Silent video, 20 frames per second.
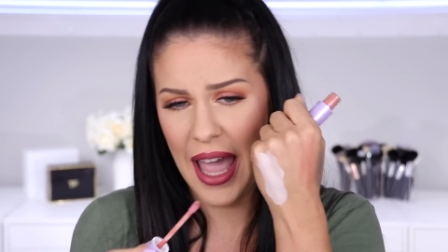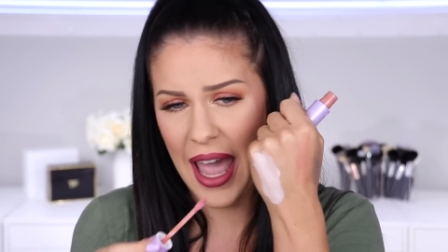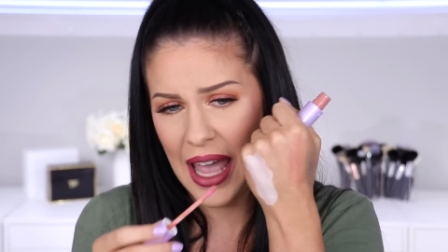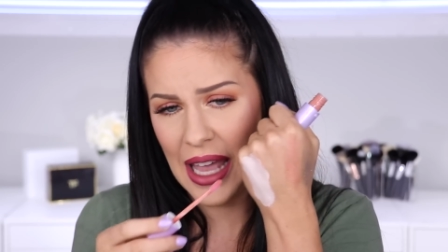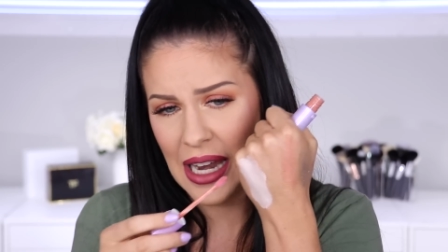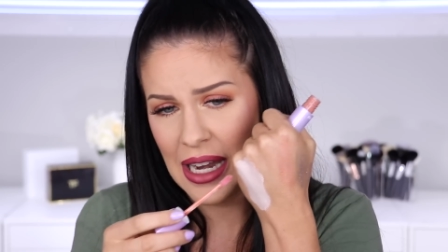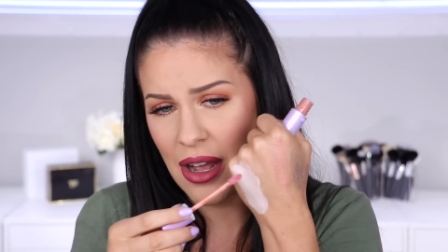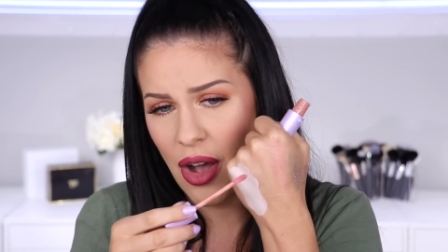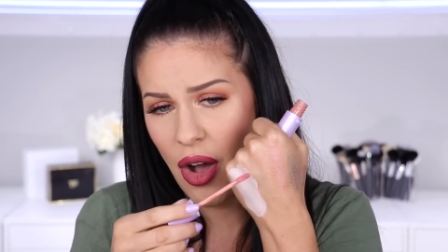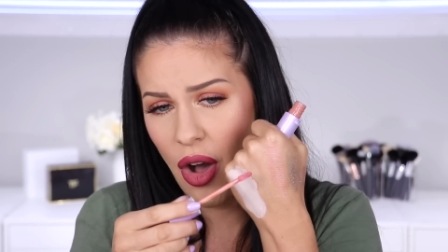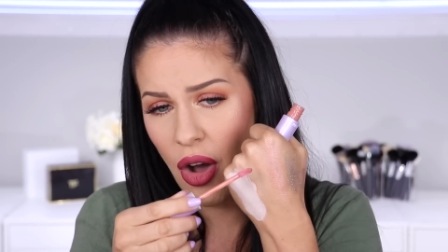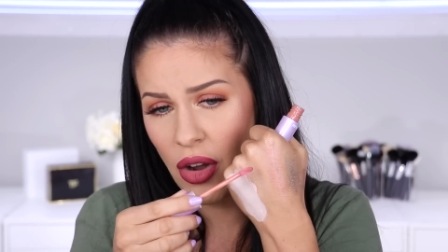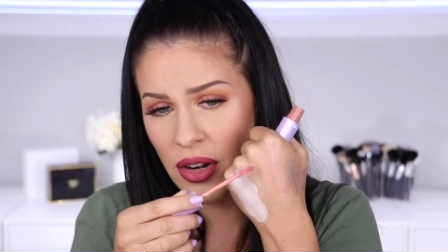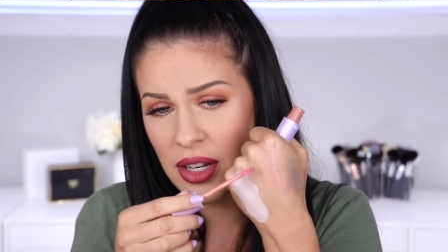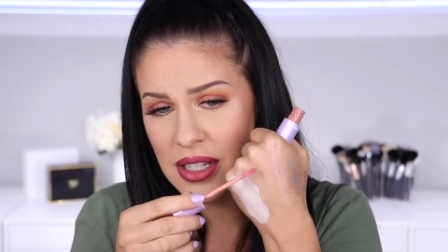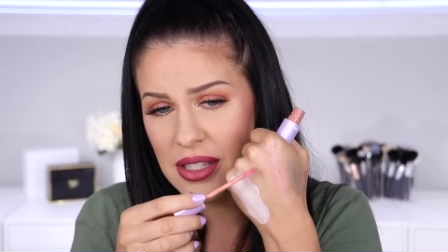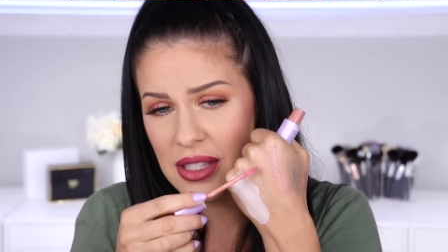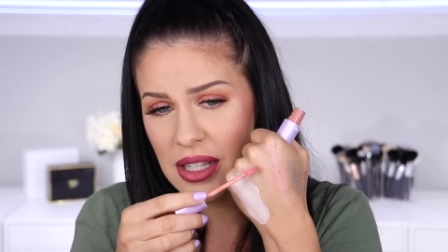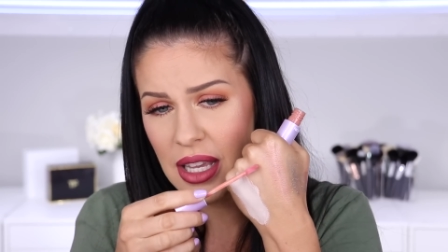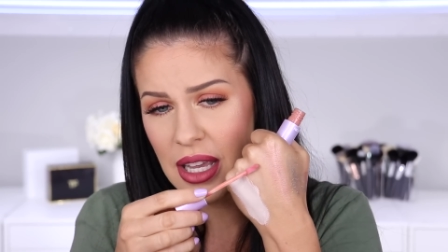And
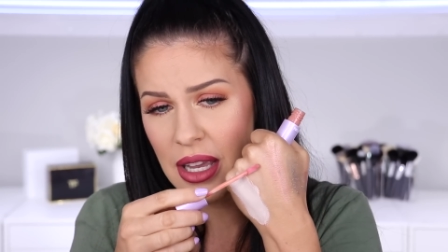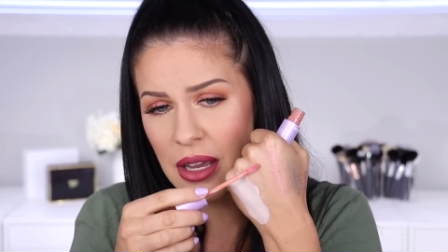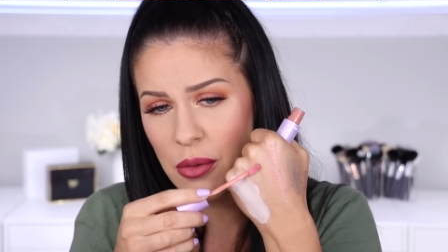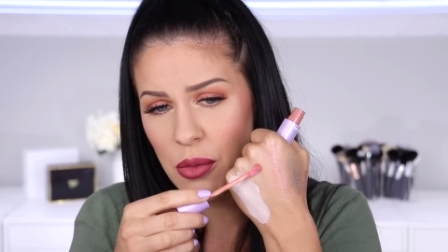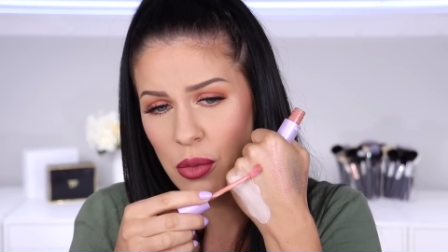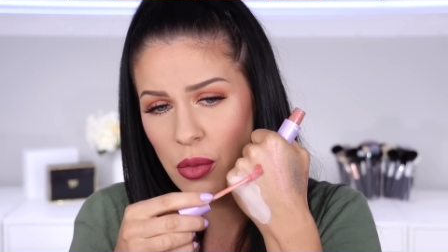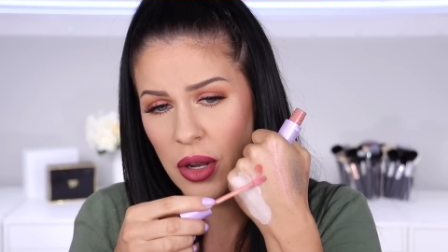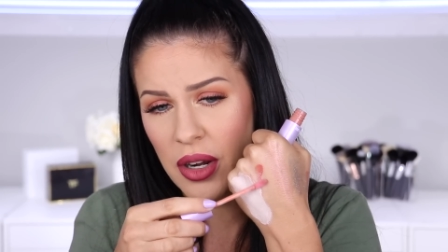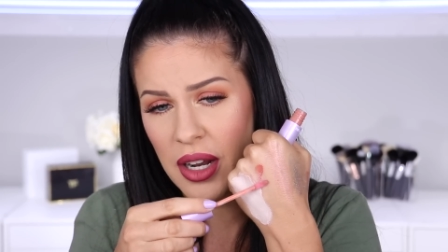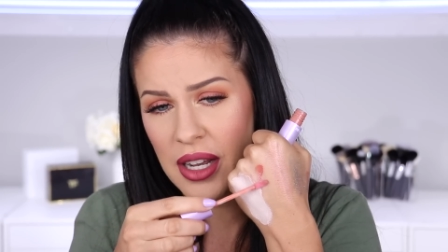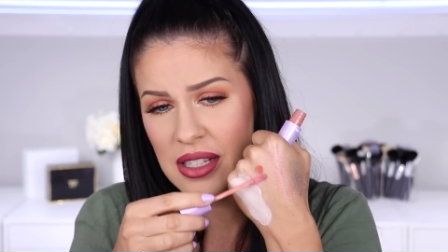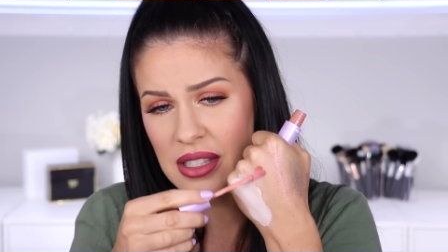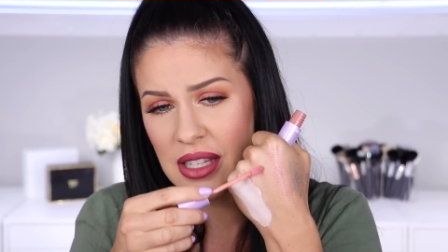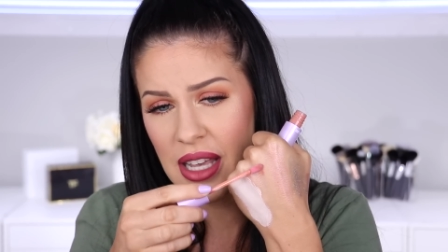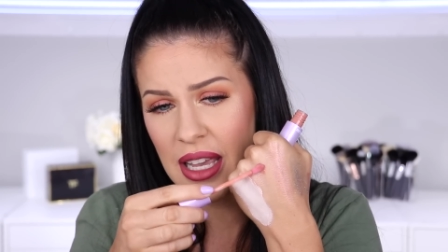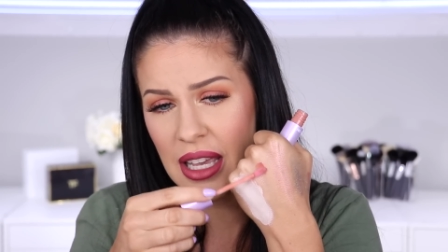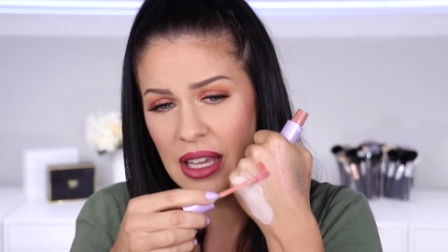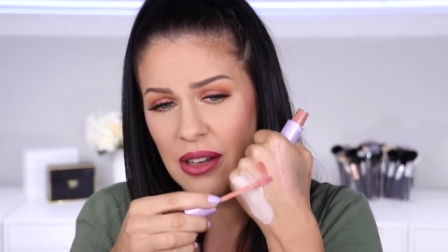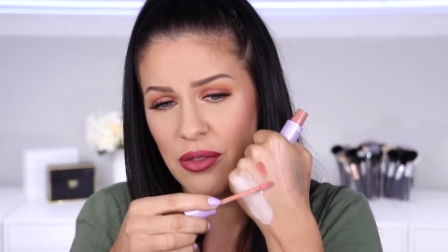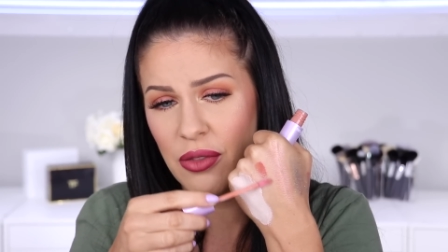honestly, when I
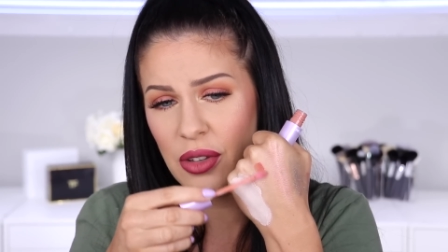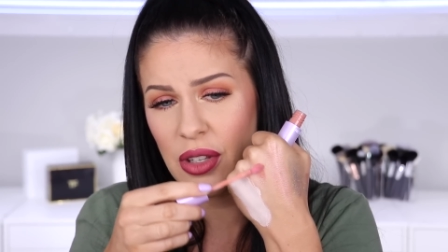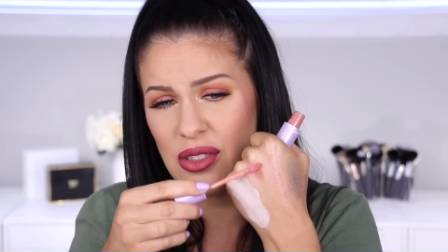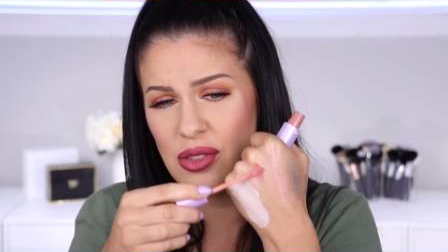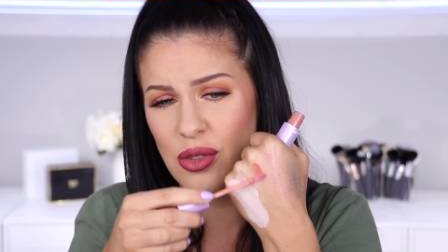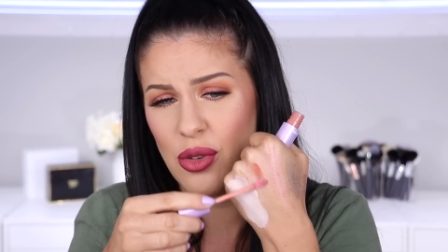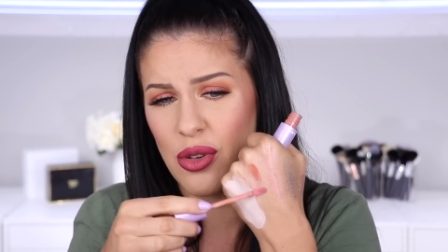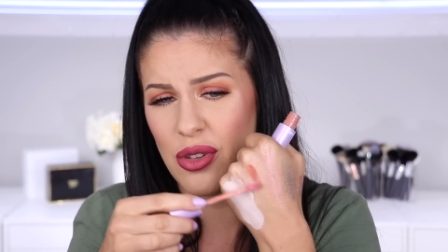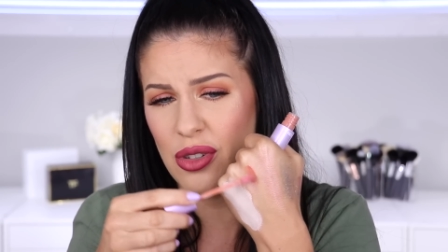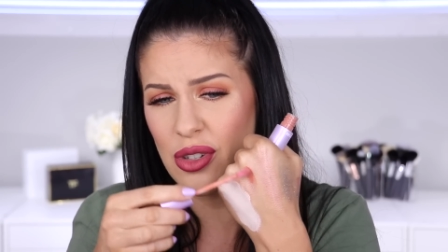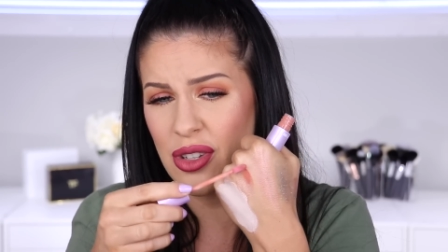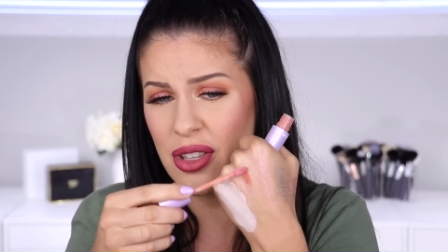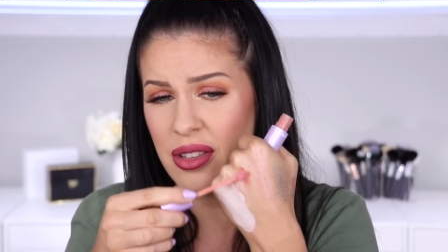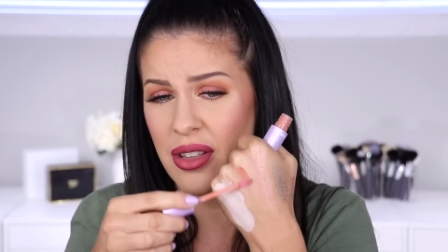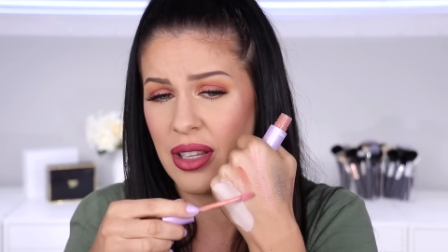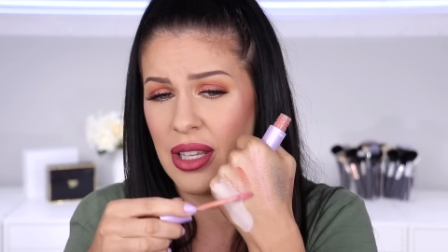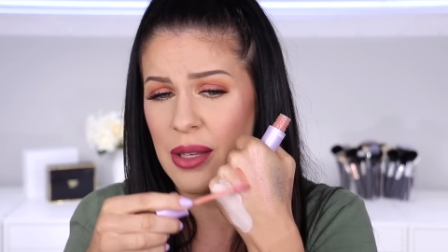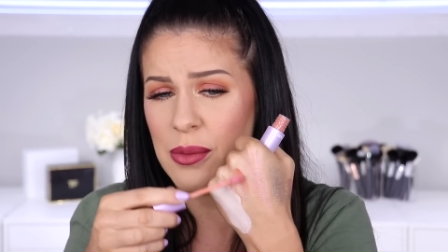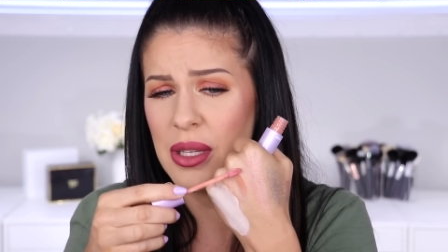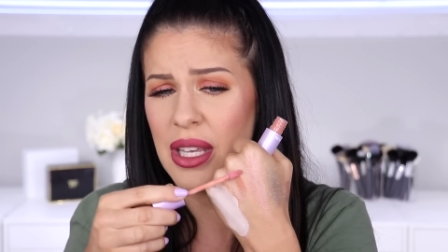say it feels gorgeous on the
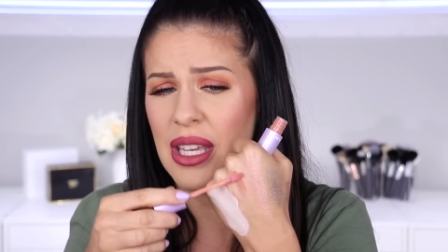lips,